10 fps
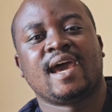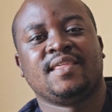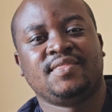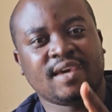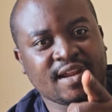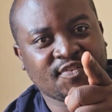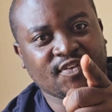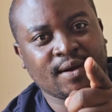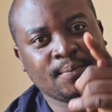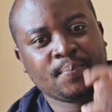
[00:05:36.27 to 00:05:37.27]

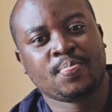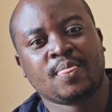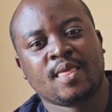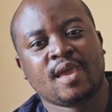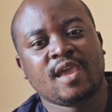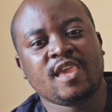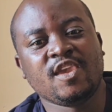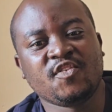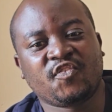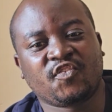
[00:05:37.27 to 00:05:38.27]
Therefore,
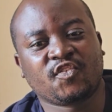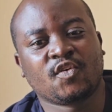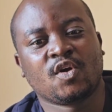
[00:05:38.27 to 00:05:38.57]
if